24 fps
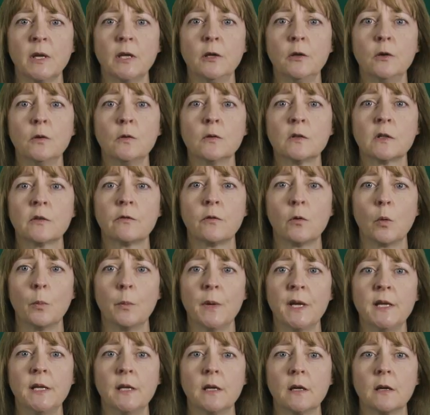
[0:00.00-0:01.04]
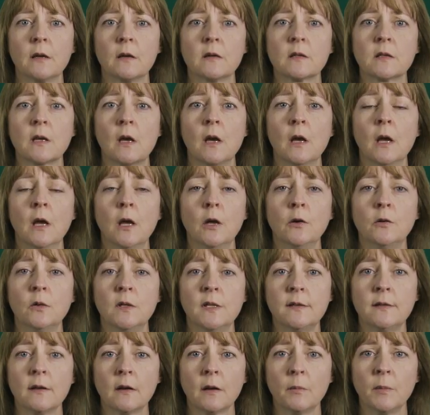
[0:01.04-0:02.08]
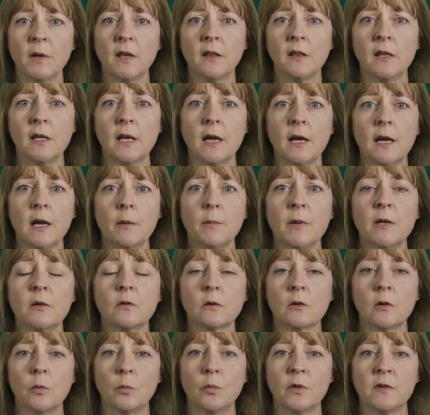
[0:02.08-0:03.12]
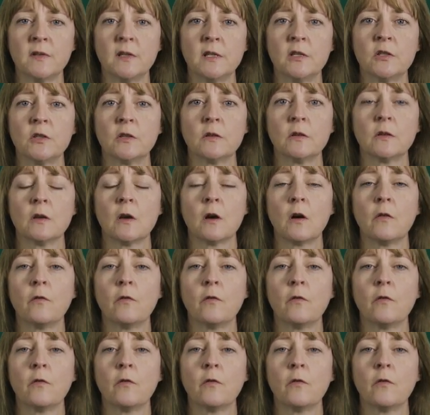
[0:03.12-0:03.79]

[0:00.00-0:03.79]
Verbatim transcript: been used for many years to determine the elemental composition